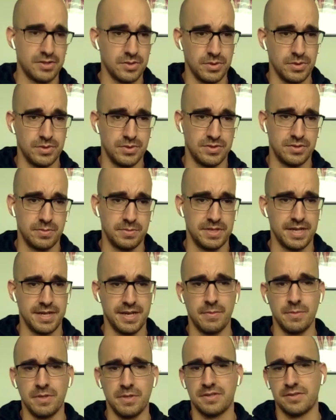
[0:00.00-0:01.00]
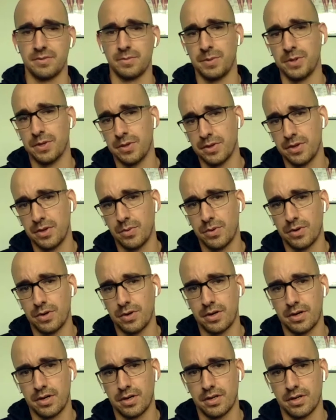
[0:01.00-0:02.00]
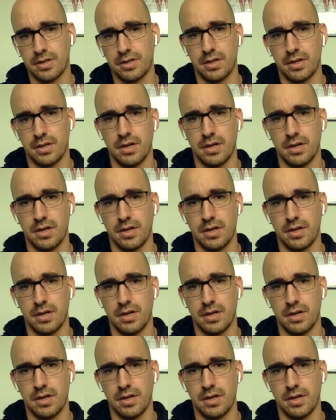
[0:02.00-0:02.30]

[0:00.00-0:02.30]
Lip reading: So we'll do some dynamic stability work.